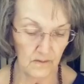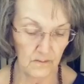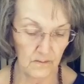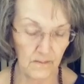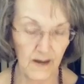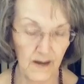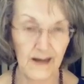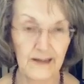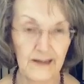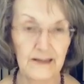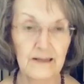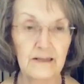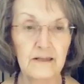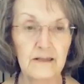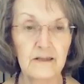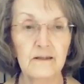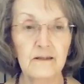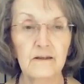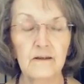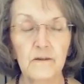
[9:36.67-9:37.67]

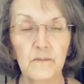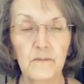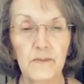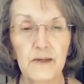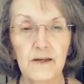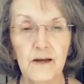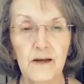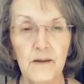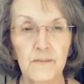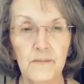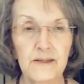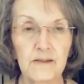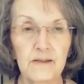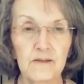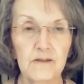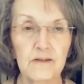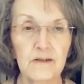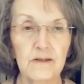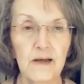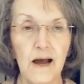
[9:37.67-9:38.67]
mind becoming
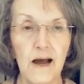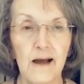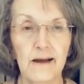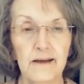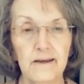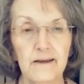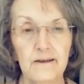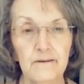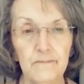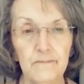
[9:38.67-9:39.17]
sky.